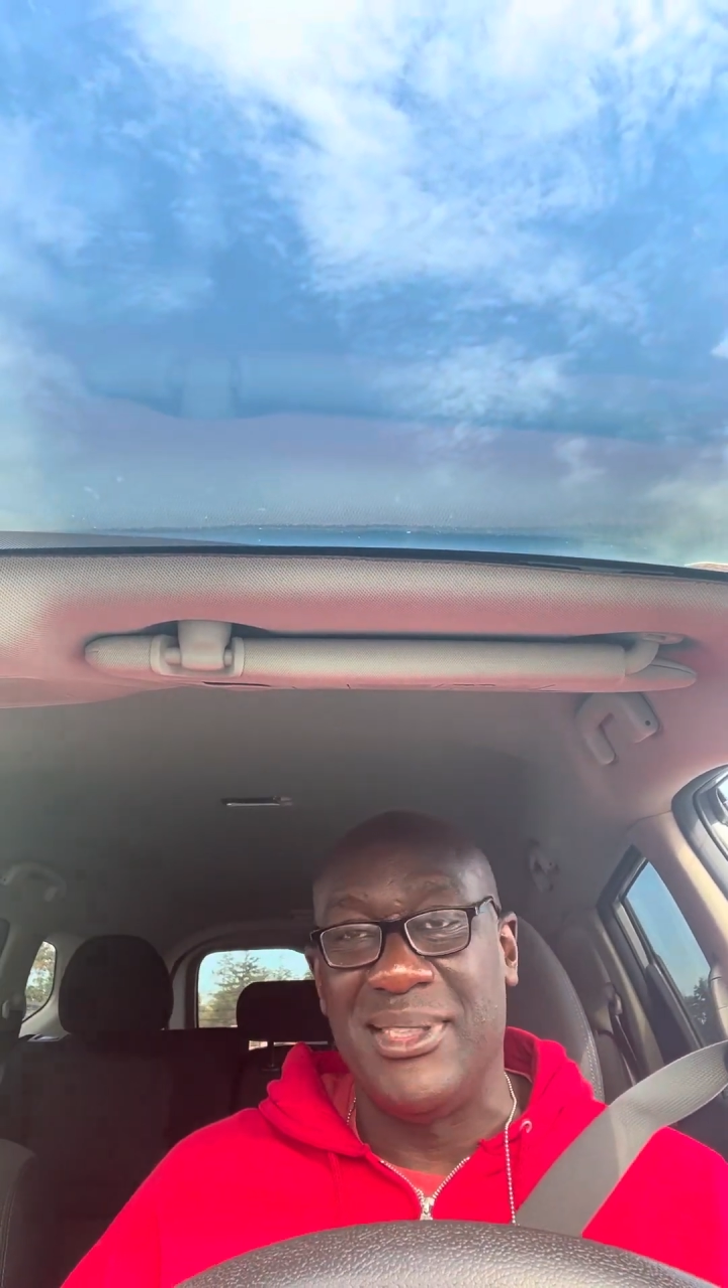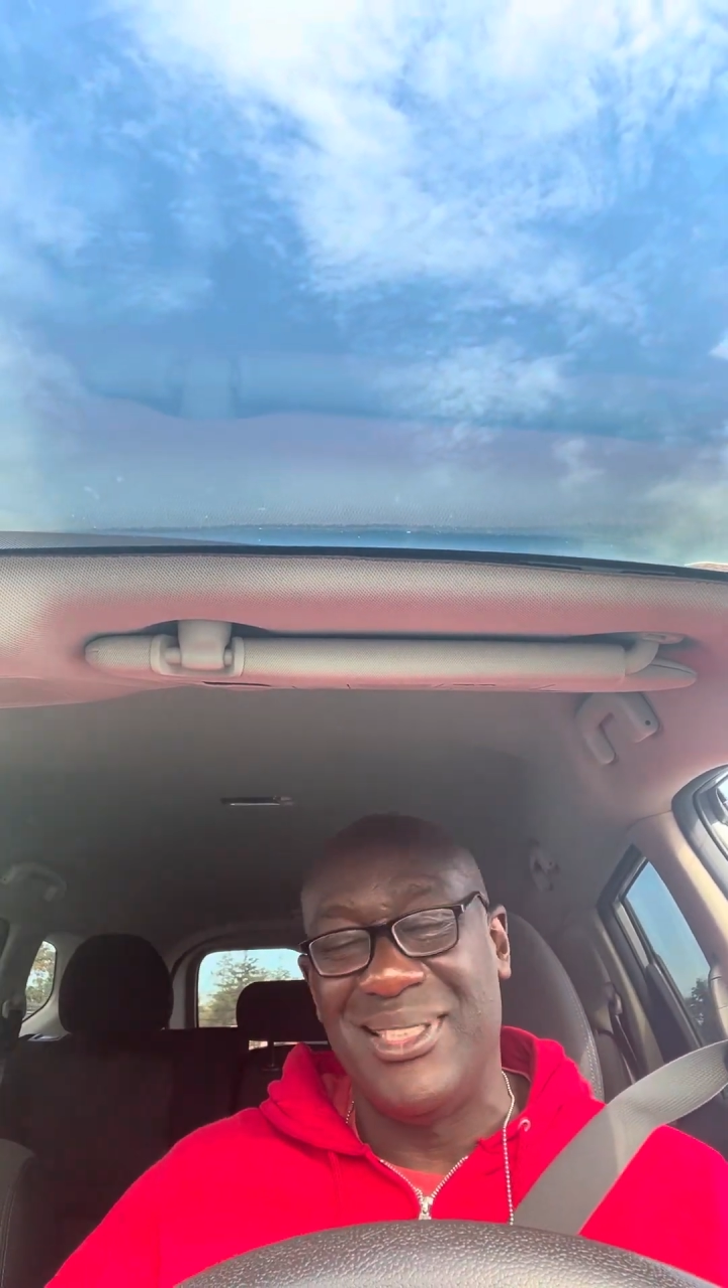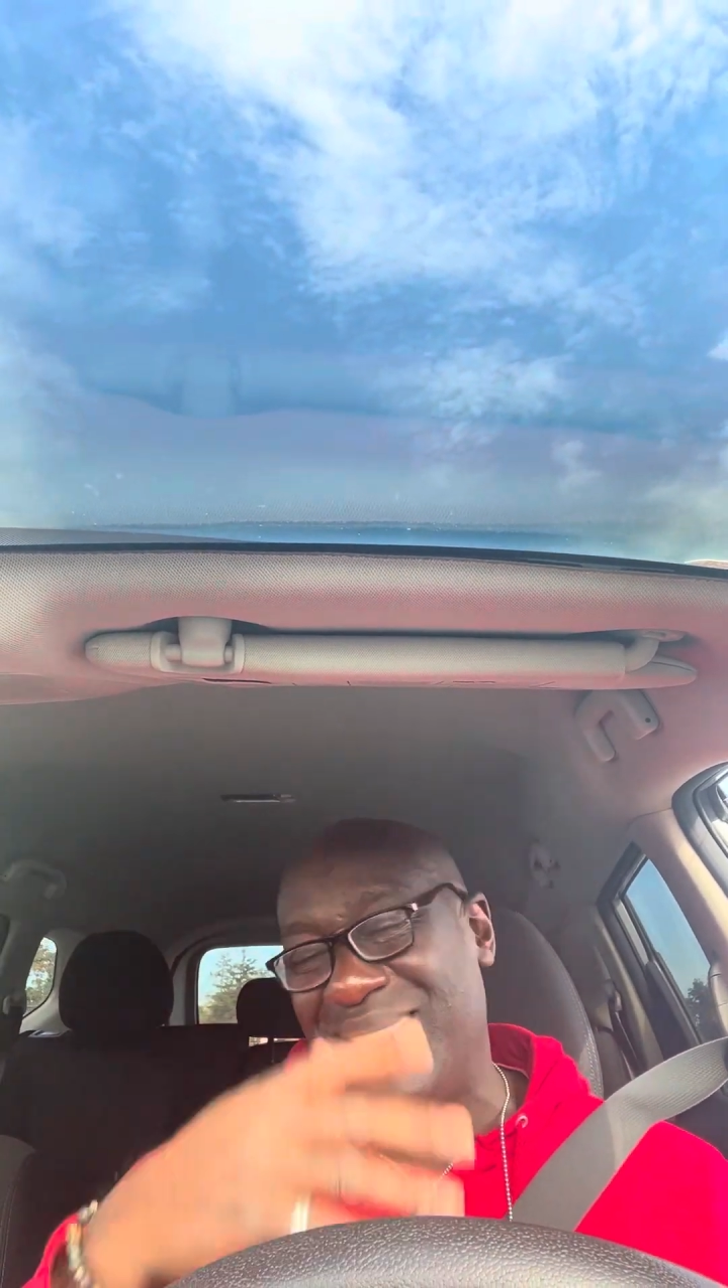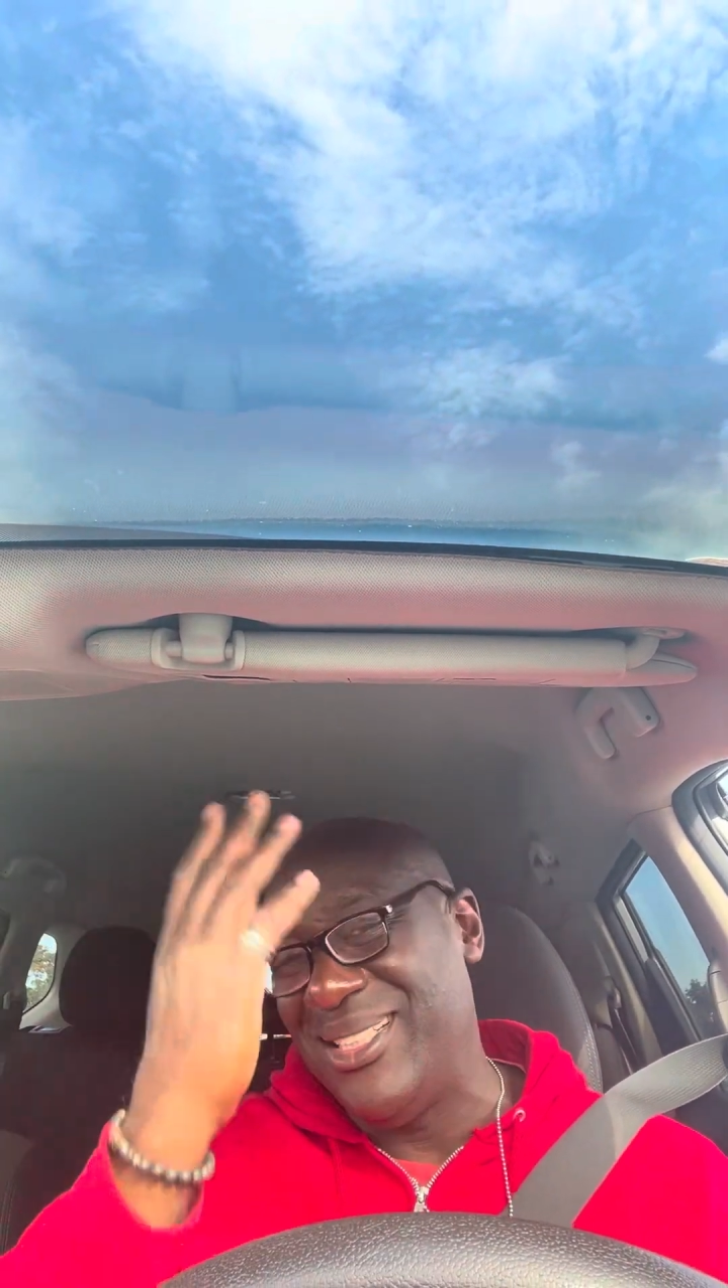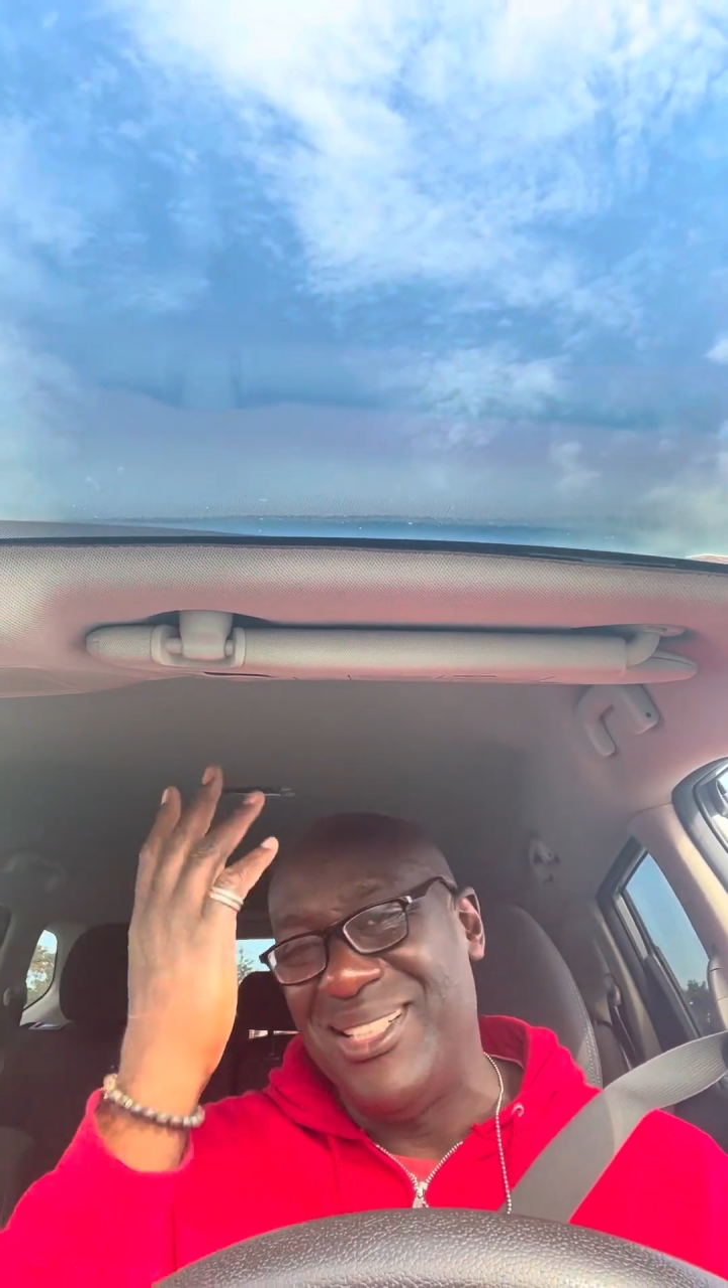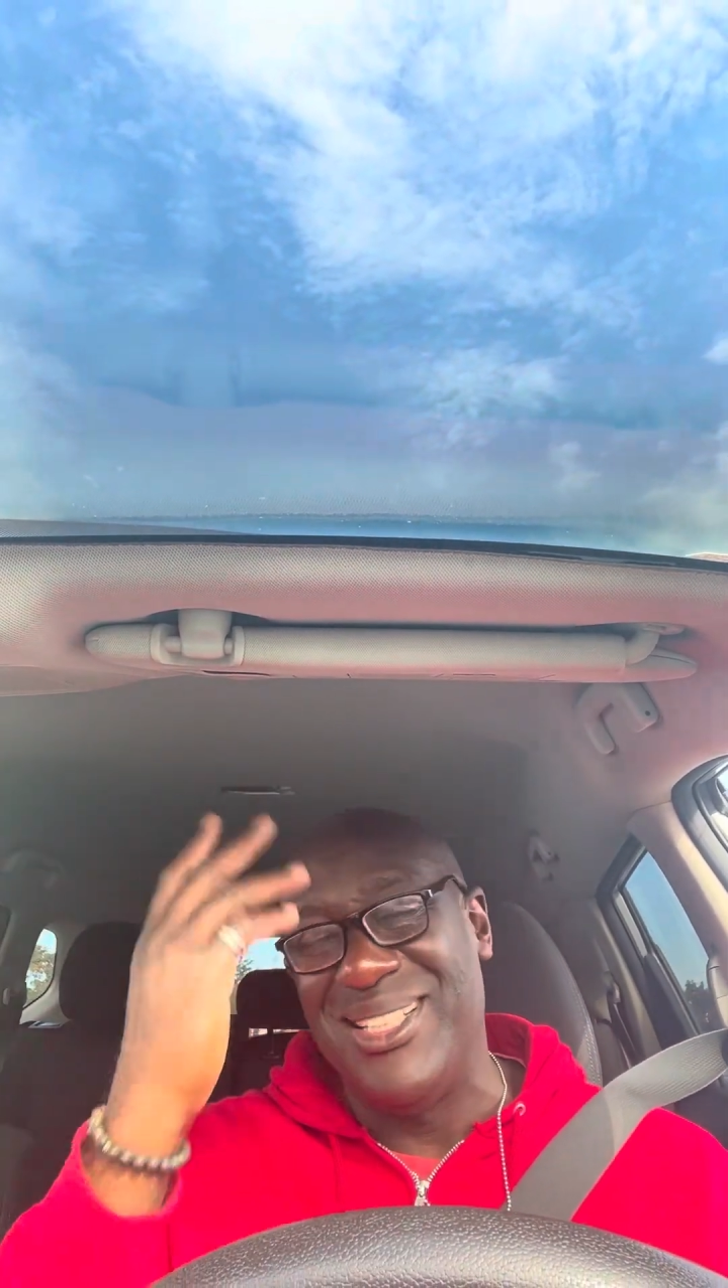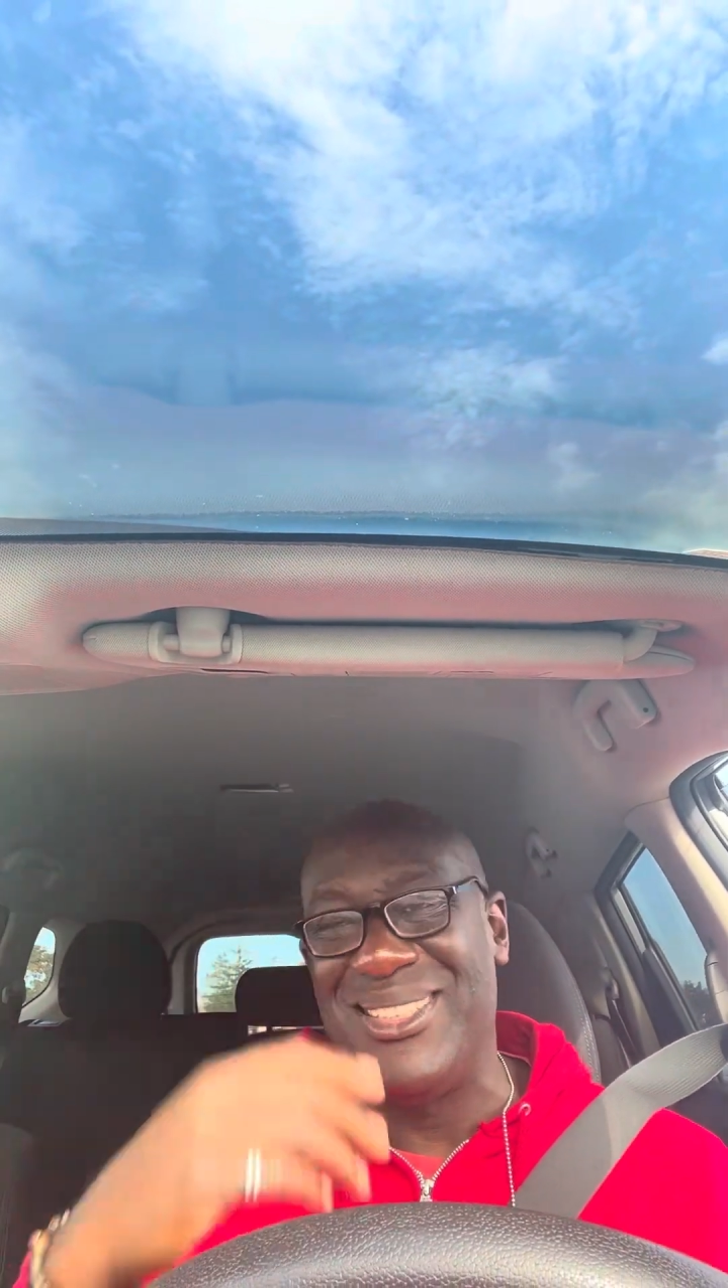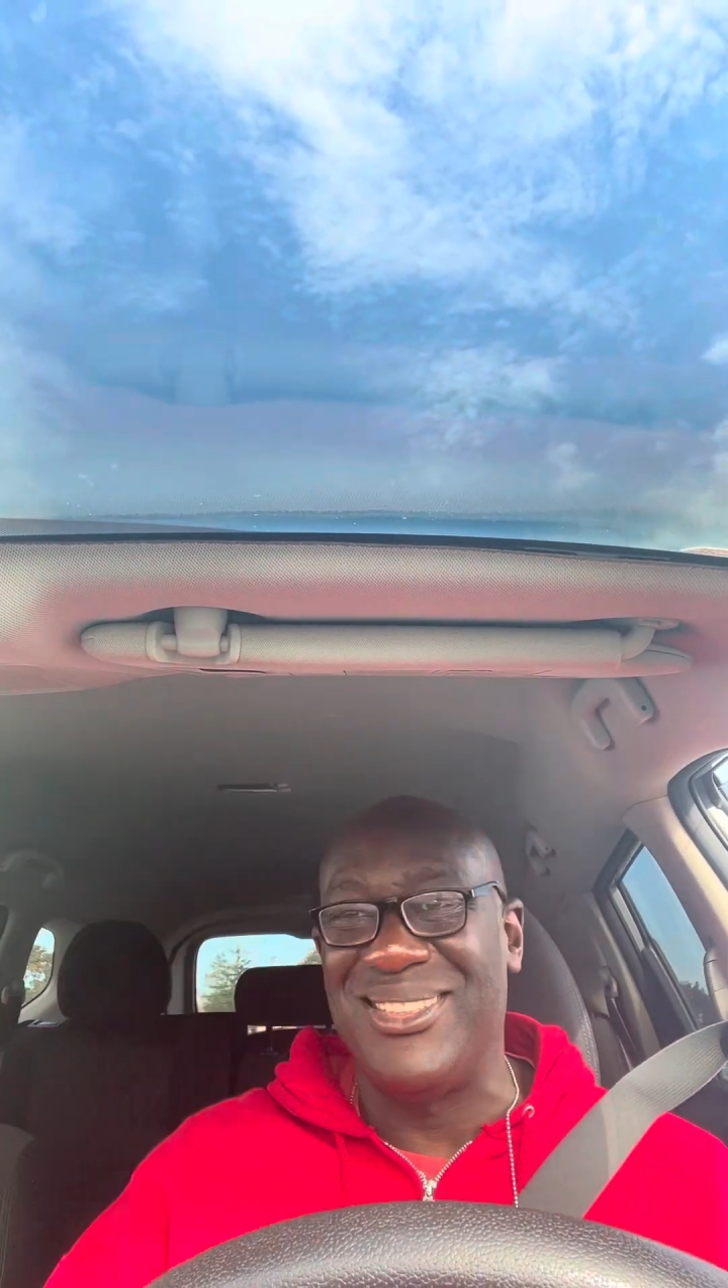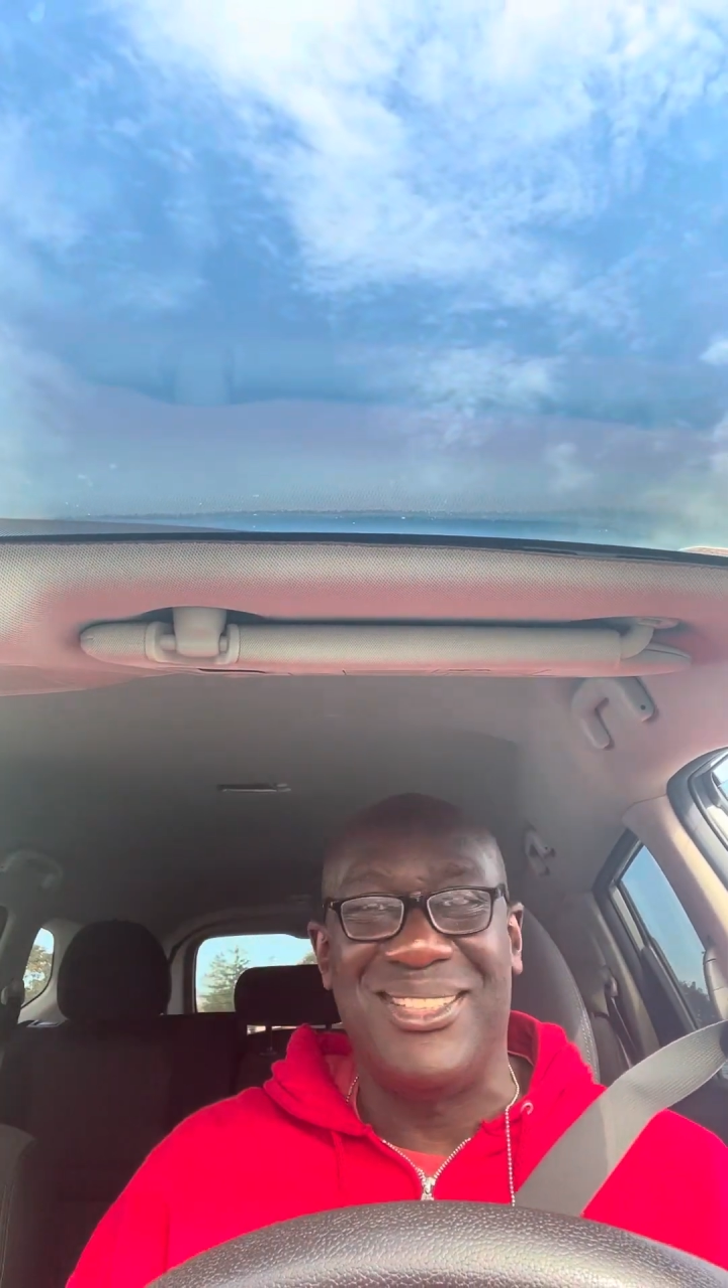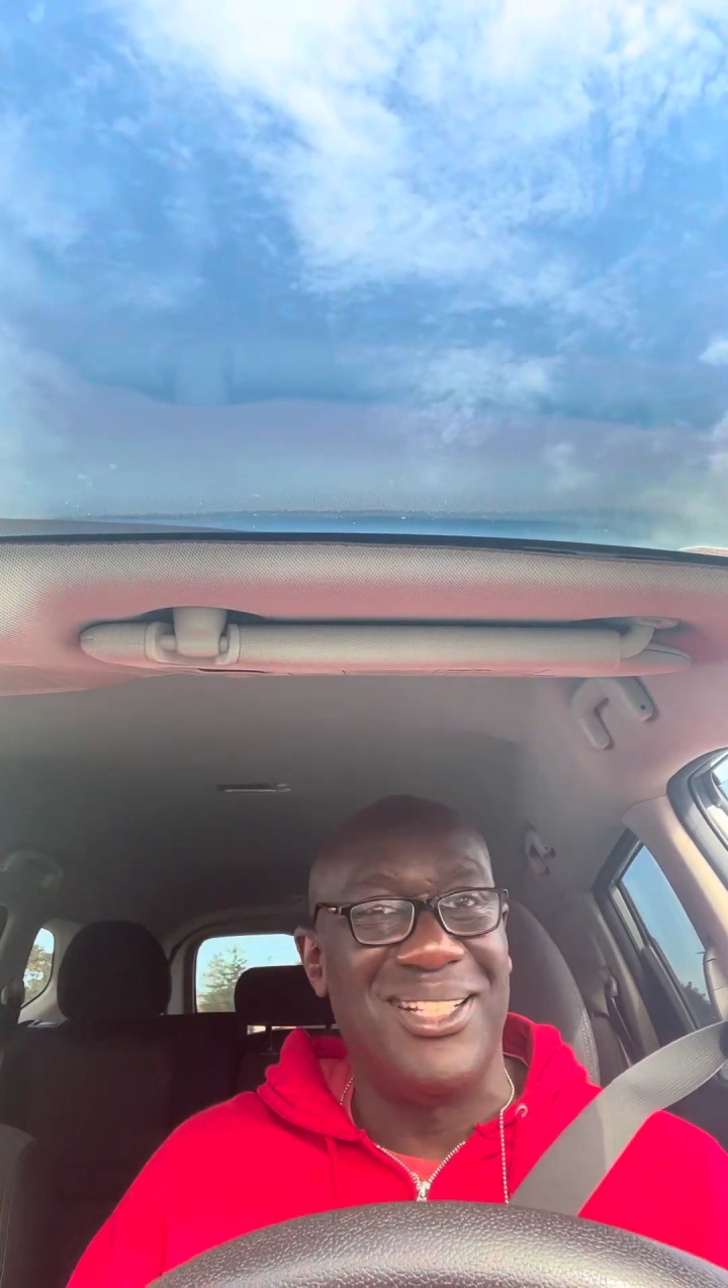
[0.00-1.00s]
you know,
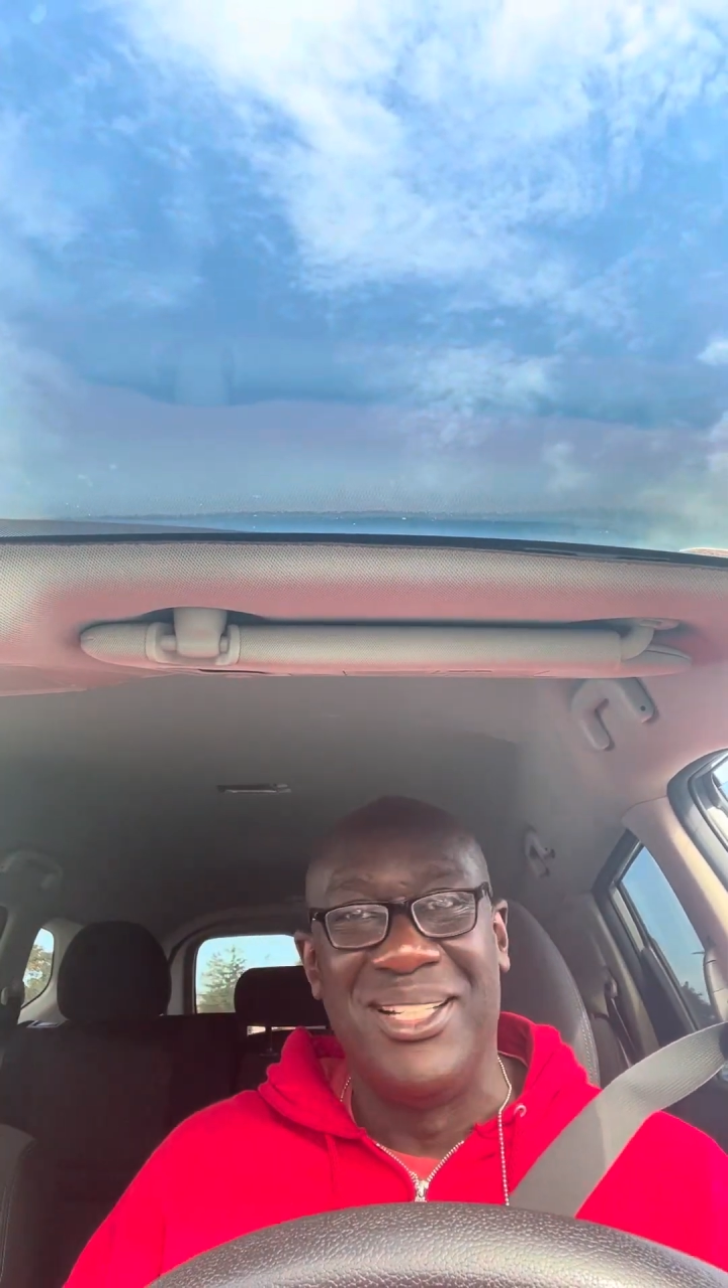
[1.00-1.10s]
this